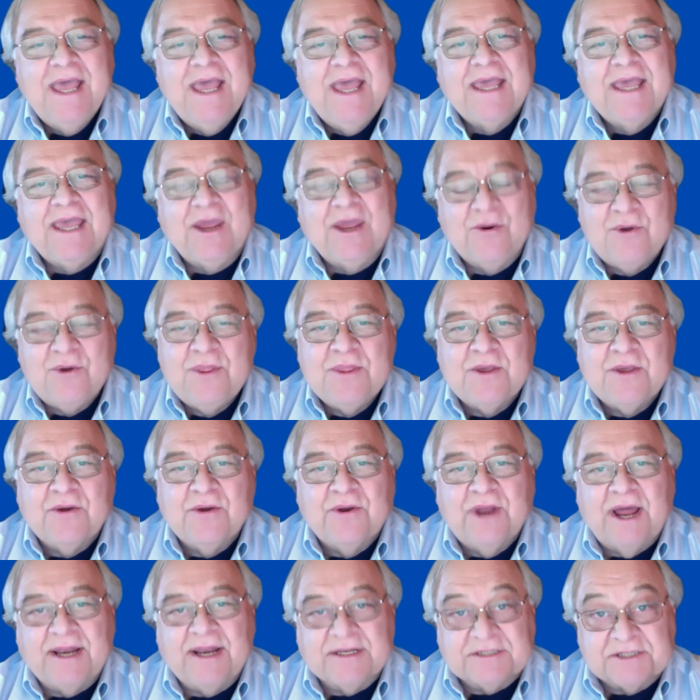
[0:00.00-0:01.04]
Here in the
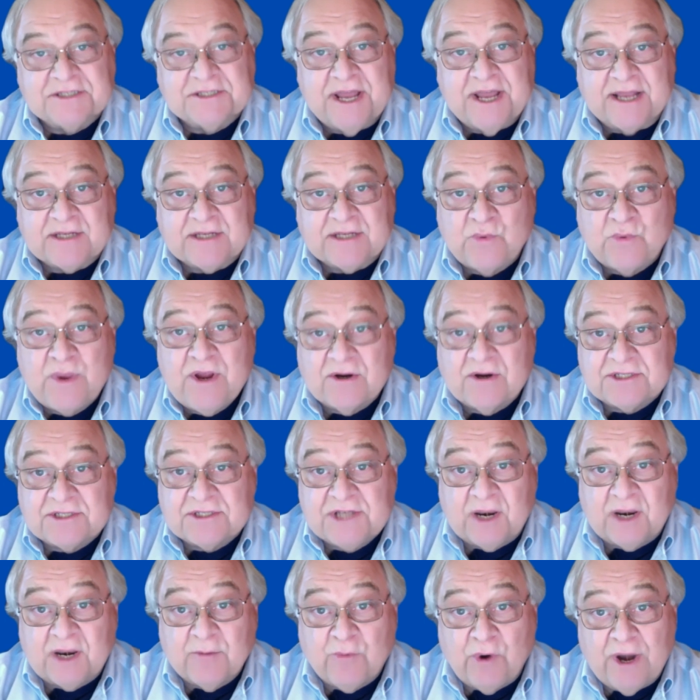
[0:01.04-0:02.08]
United States, we are
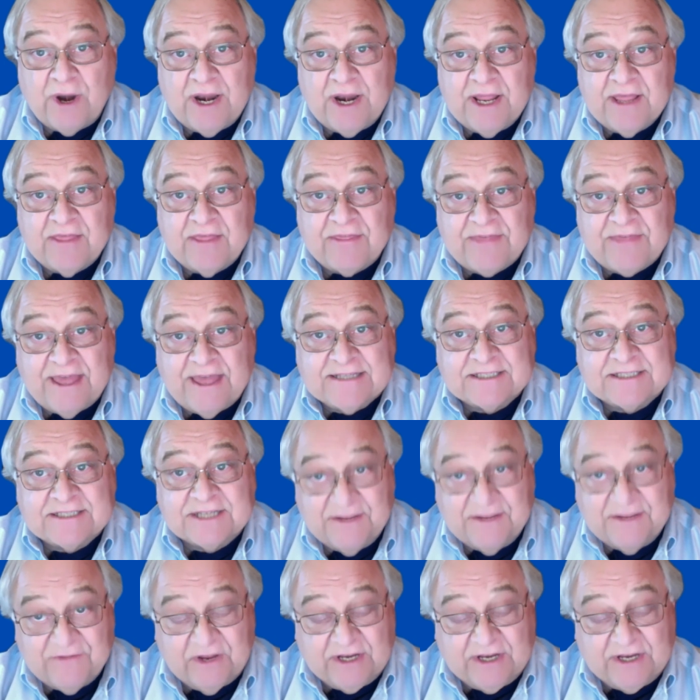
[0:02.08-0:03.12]
celebrating
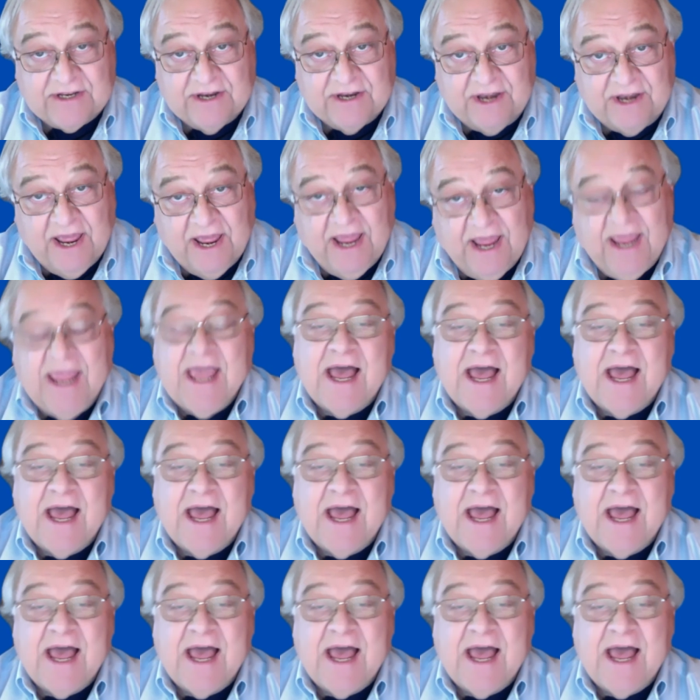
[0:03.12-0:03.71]
Thanksgiving today.